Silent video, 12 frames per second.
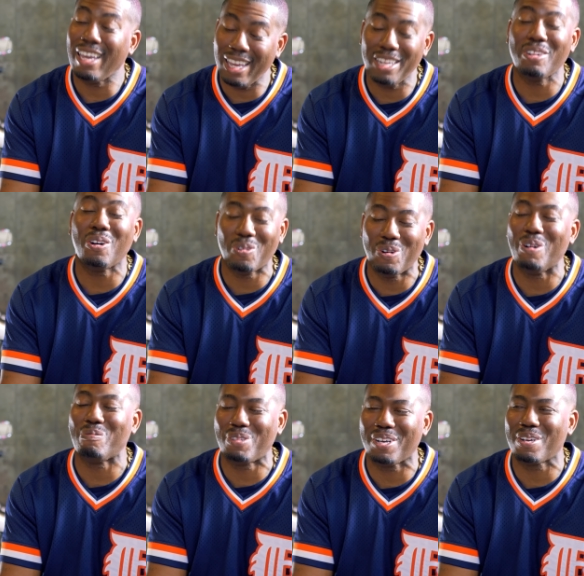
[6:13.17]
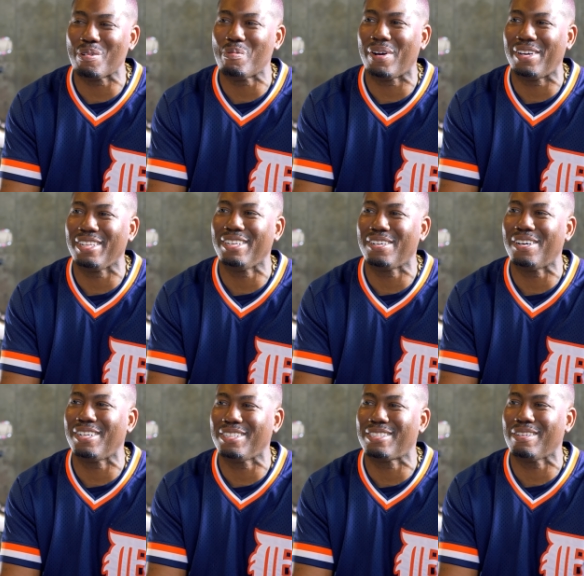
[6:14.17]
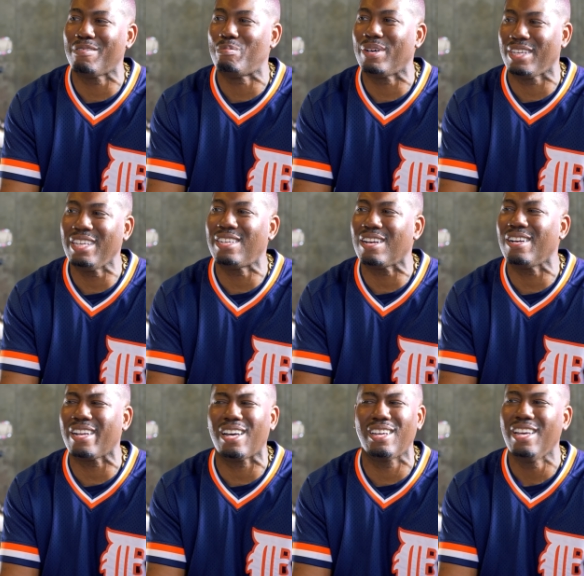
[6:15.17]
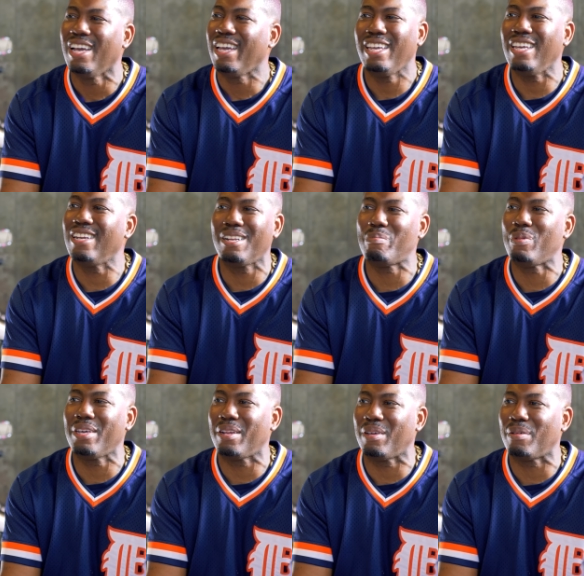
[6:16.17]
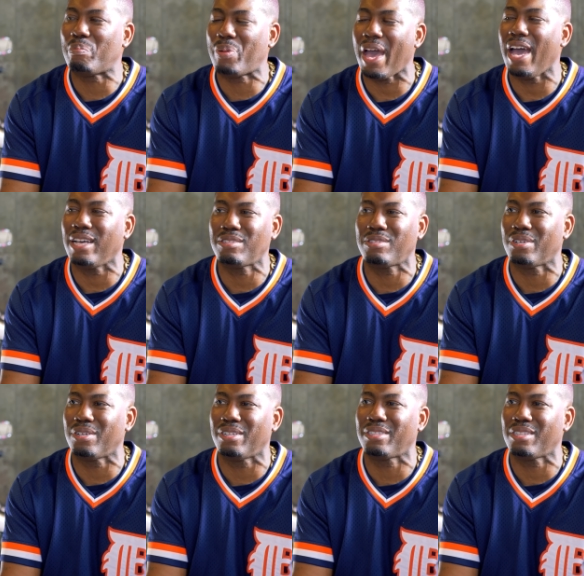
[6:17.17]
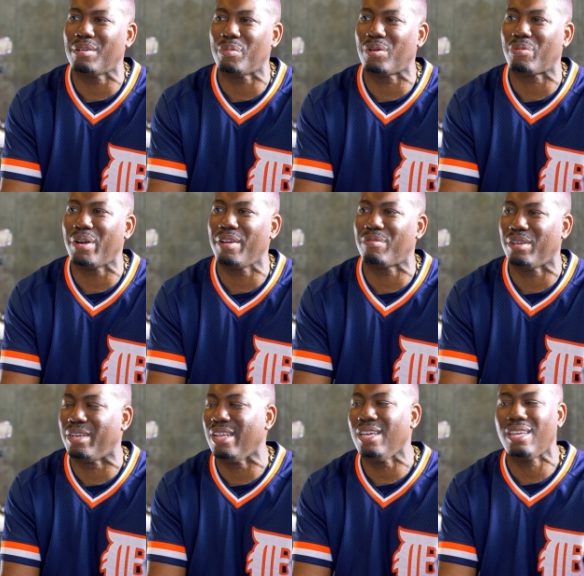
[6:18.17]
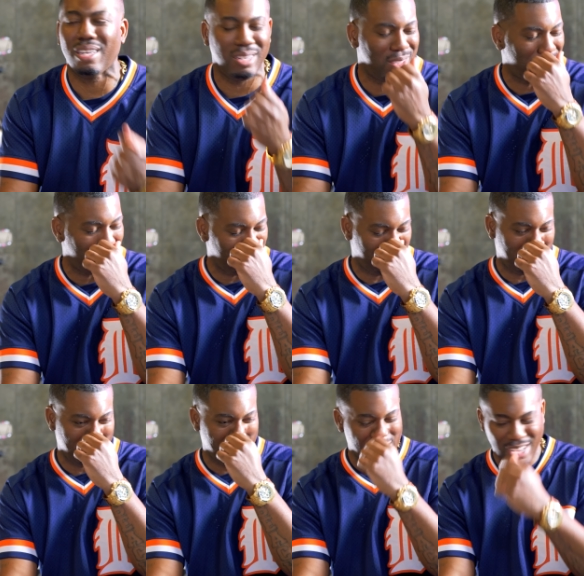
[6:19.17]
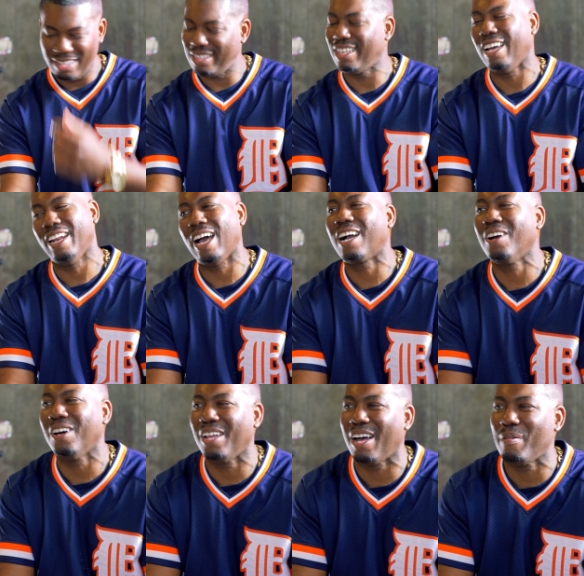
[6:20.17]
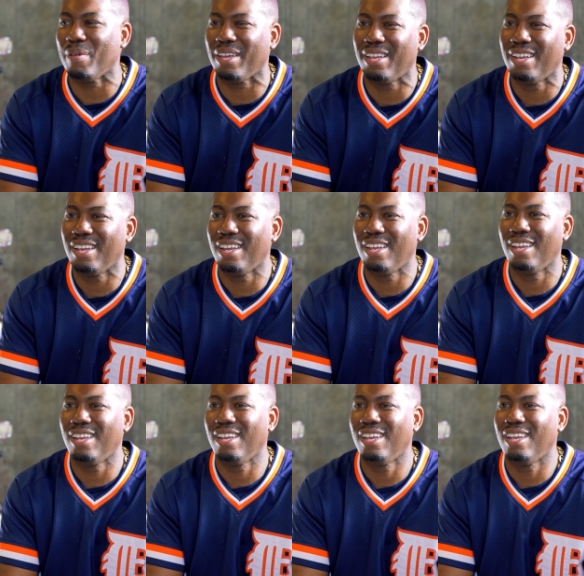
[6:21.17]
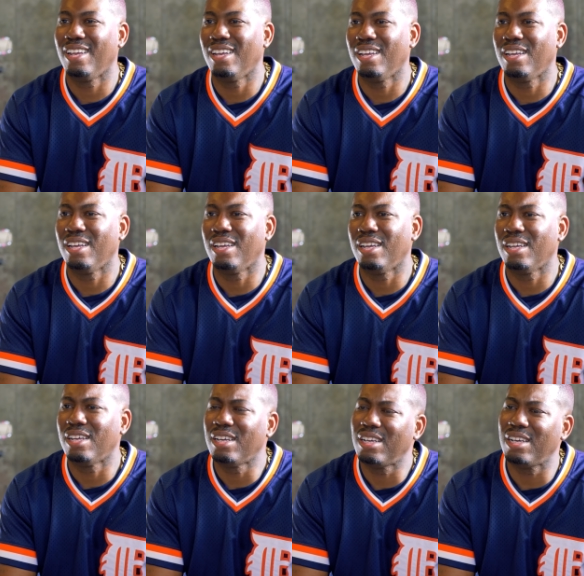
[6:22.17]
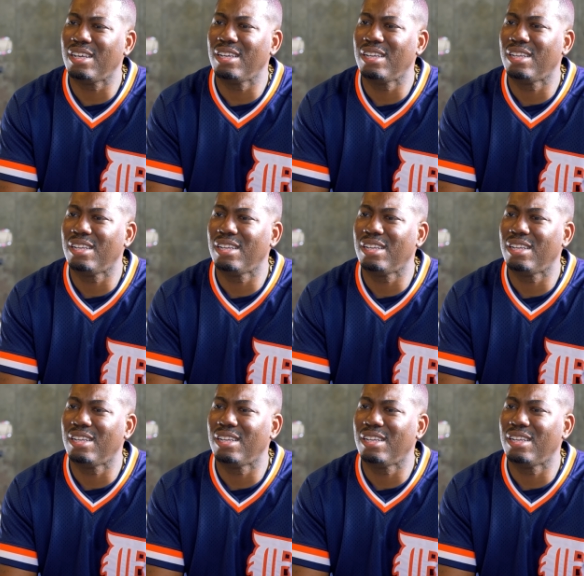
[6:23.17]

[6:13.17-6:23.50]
He know who I'm talking about. He called himself, but he turned out, he ended up being a pastor or something, a reverend, a deacon or some shit. And I called. Oh, you talking about Jared? Huh?